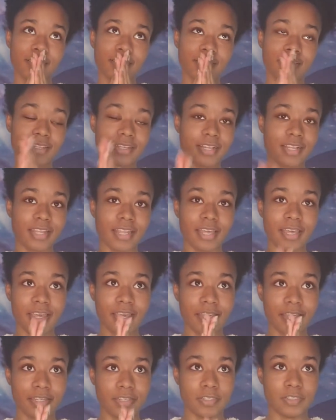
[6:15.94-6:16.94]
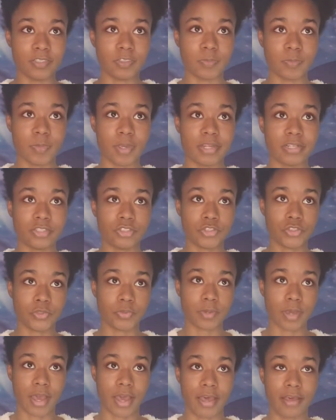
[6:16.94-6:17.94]
The clay is meant to
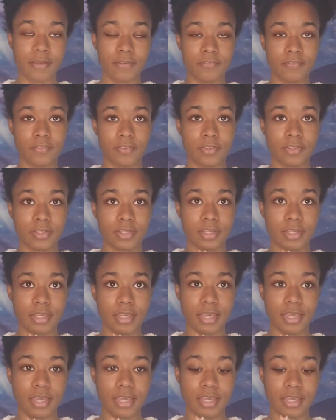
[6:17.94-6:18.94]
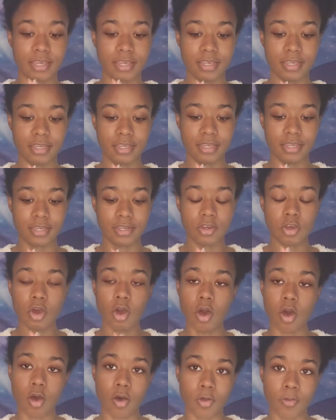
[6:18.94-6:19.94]
have a
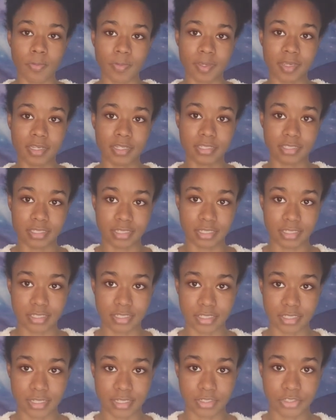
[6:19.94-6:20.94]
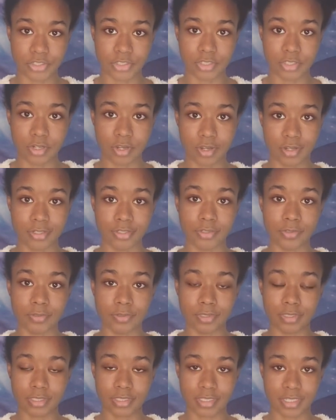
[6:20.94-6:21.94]
calming sensation on your
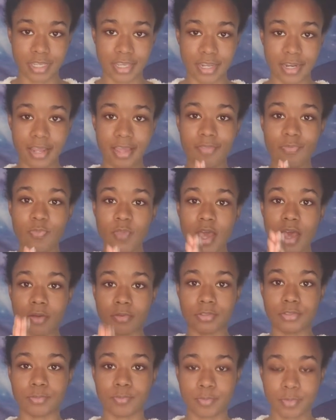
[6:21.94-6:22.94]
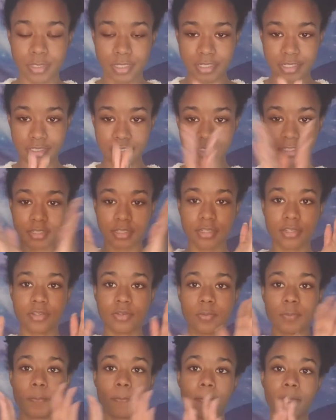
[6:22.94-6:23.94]
skin. Now, please,
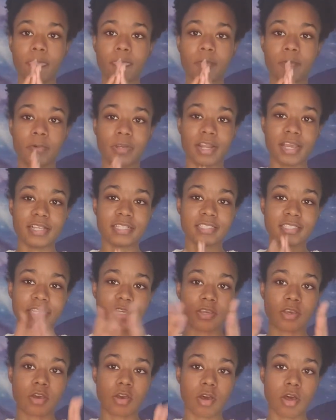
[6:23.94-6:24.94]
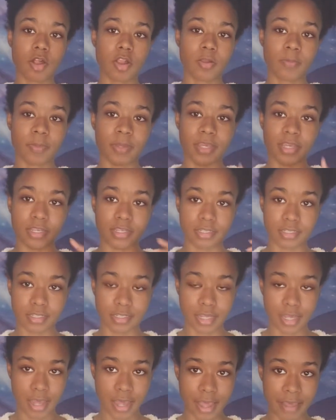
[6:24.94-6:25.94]
when I say calming,
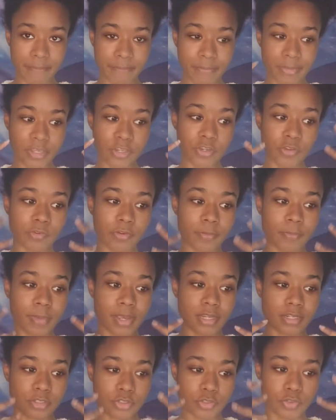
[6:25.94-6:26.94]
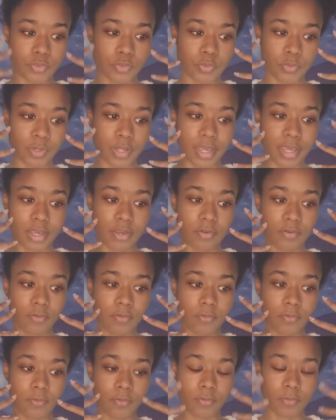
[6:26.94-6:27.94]
I mean you are meant to like
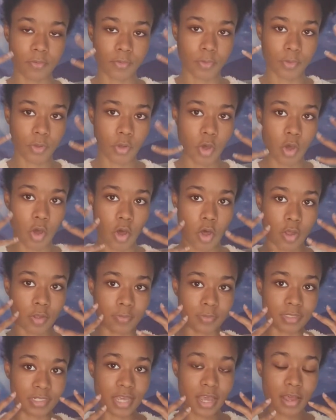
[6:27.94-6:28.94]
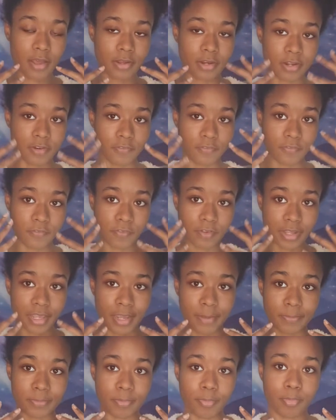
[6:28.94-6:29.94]
calm down
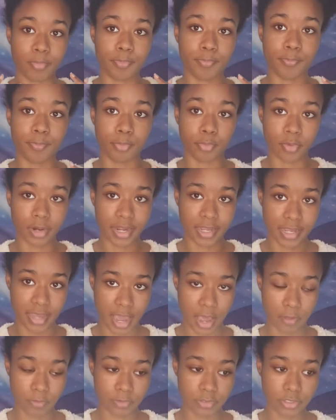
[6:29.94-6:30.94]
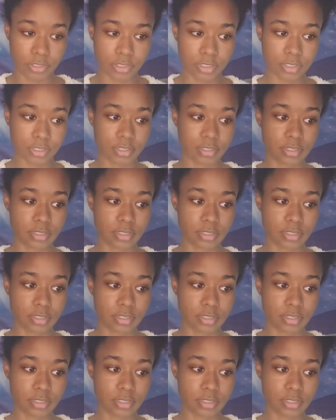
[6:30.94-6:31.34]
inflamed breakouts.